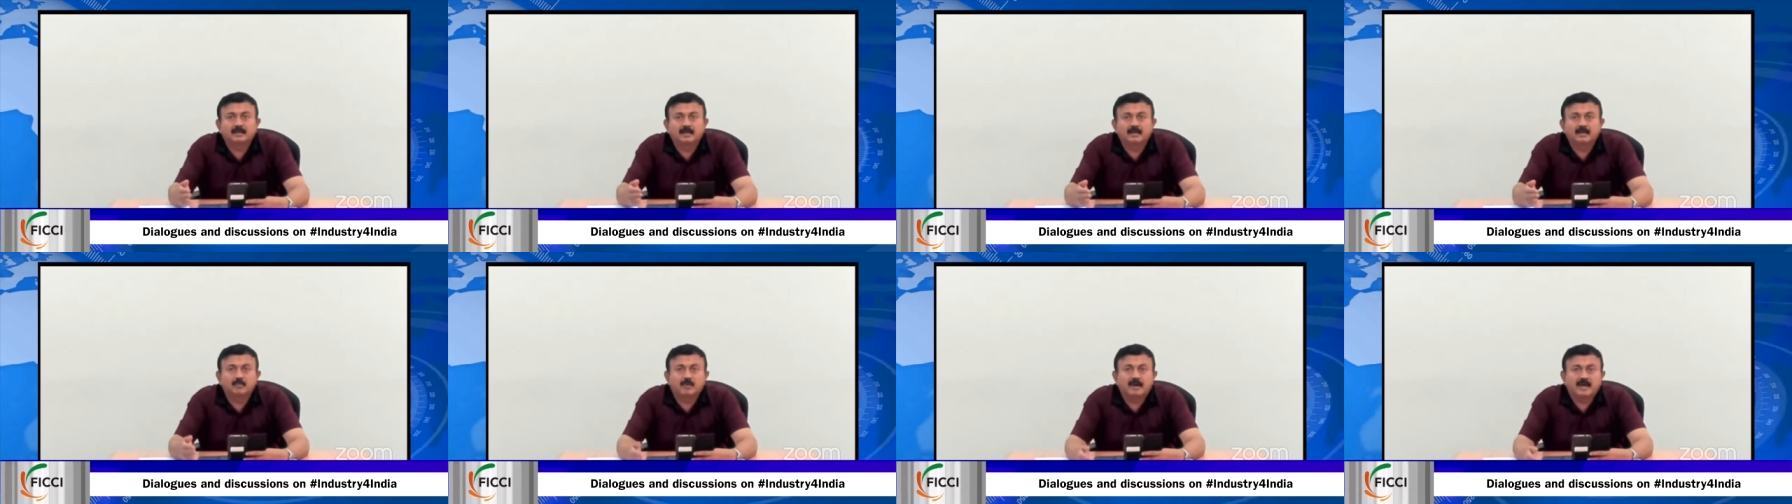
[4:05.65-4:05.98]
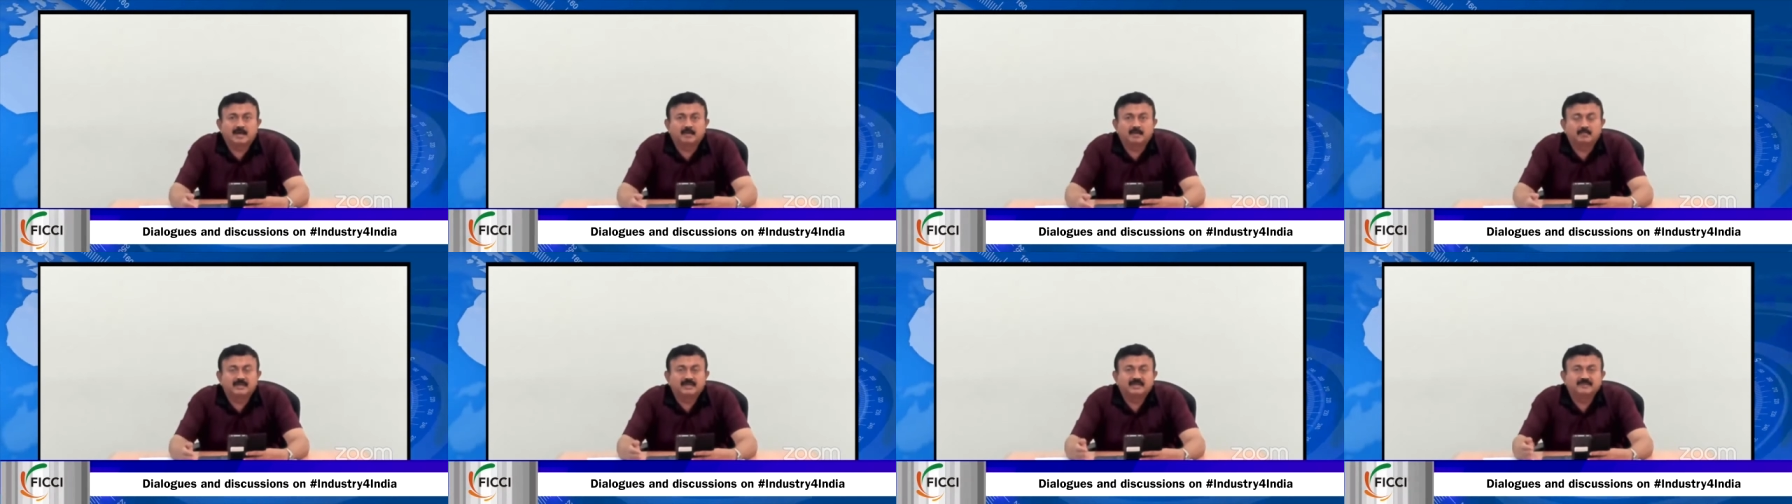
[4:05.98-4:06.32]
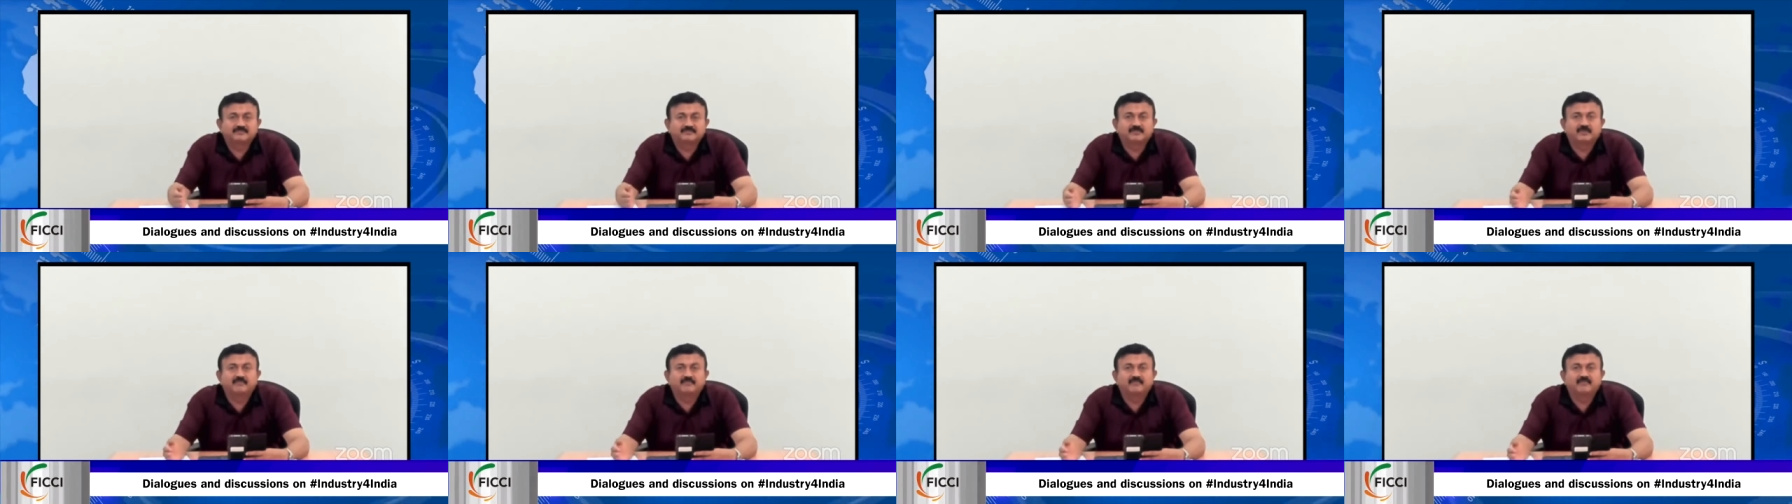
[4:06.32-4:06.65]

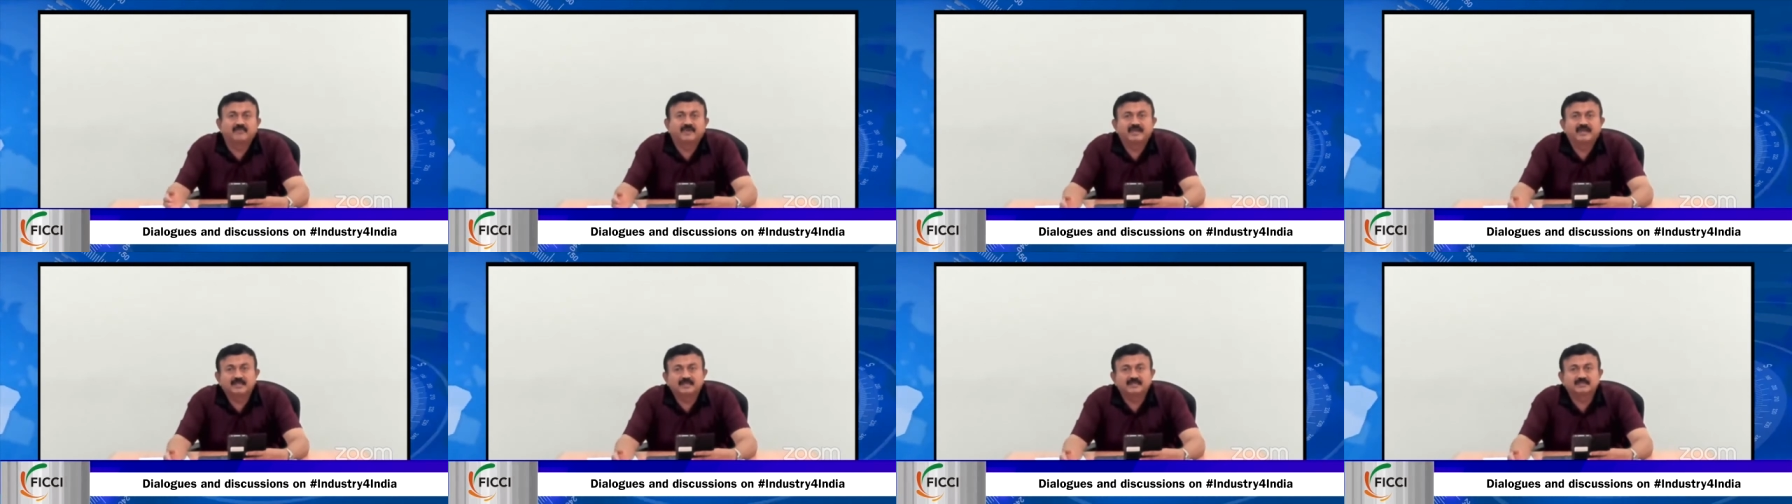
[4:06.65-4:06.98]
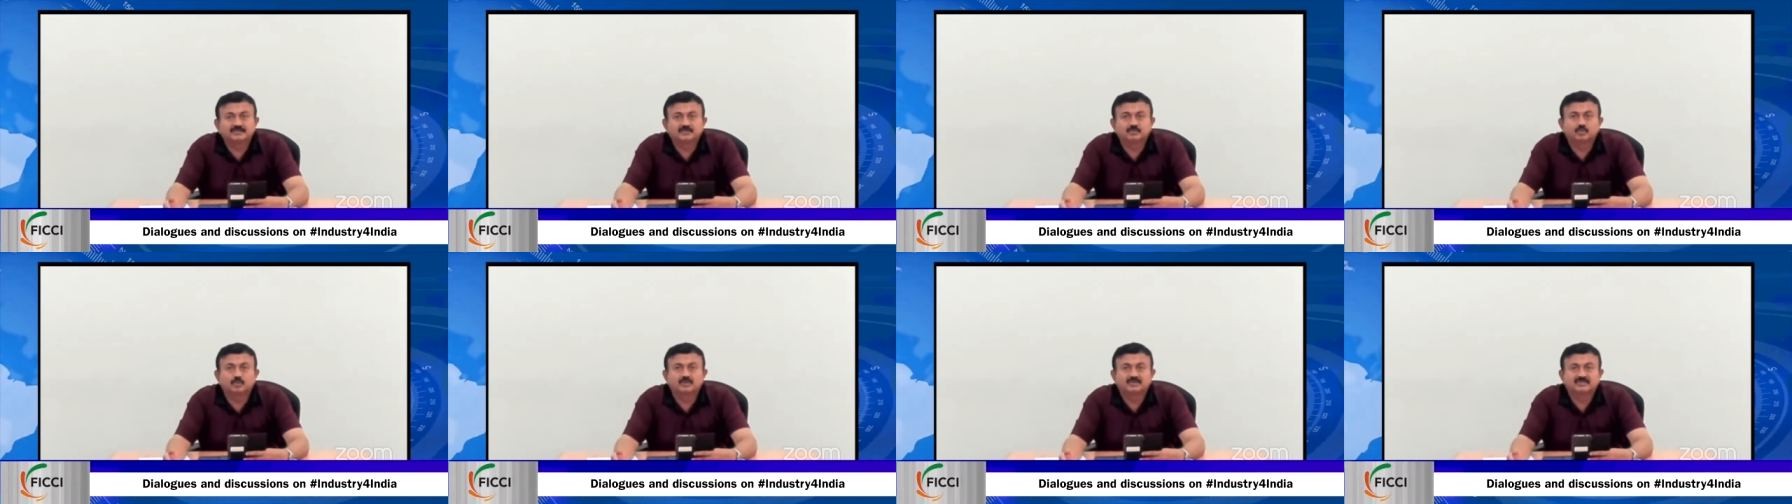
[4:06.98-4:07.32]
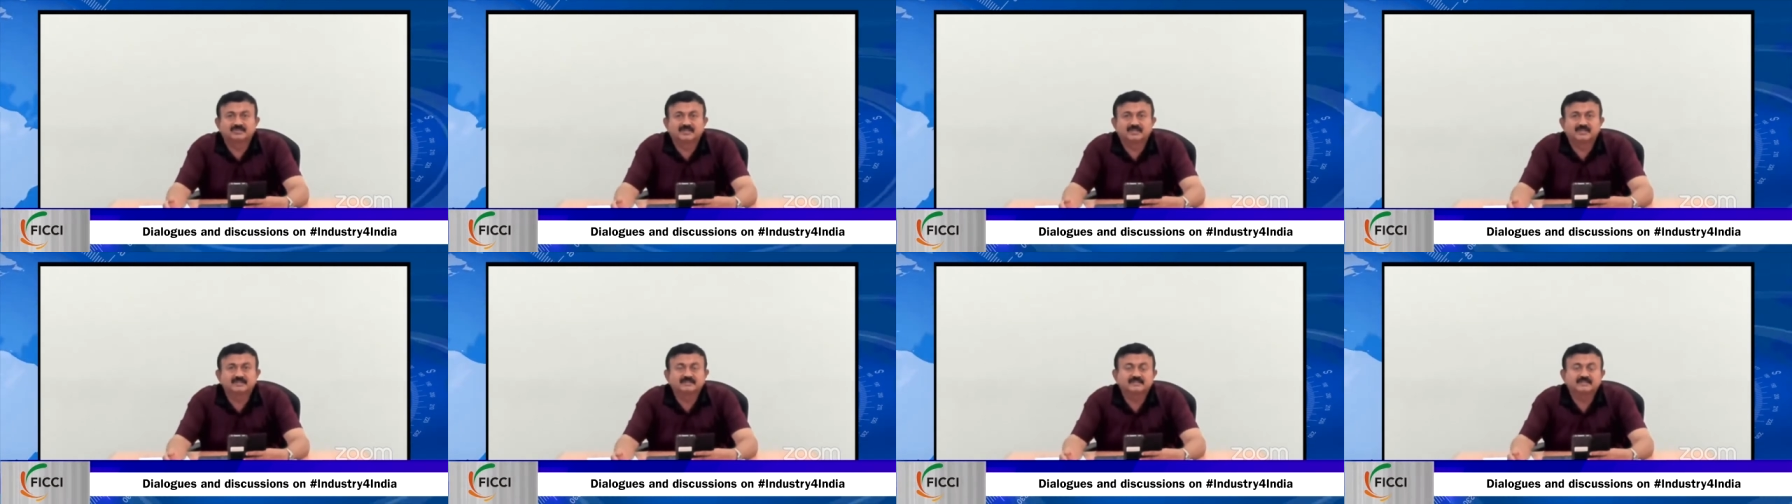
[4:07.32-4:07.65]
requirements from various
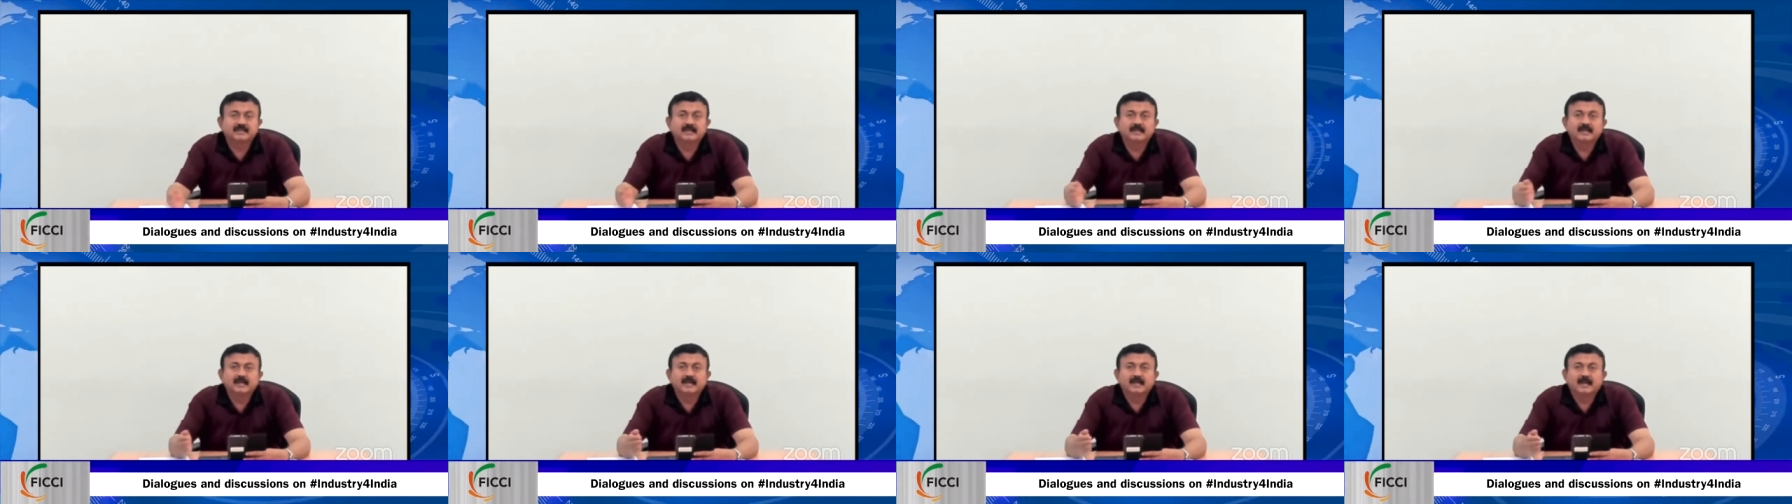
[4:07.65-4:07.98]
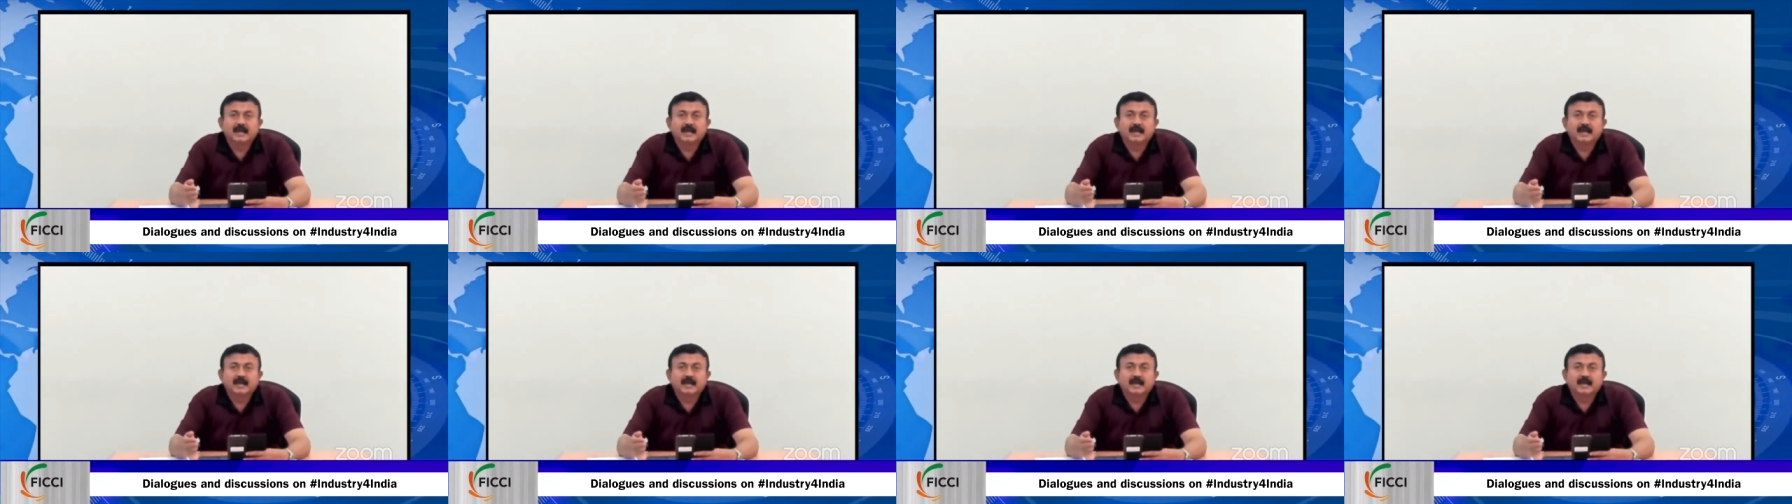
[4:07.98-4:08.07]
sources.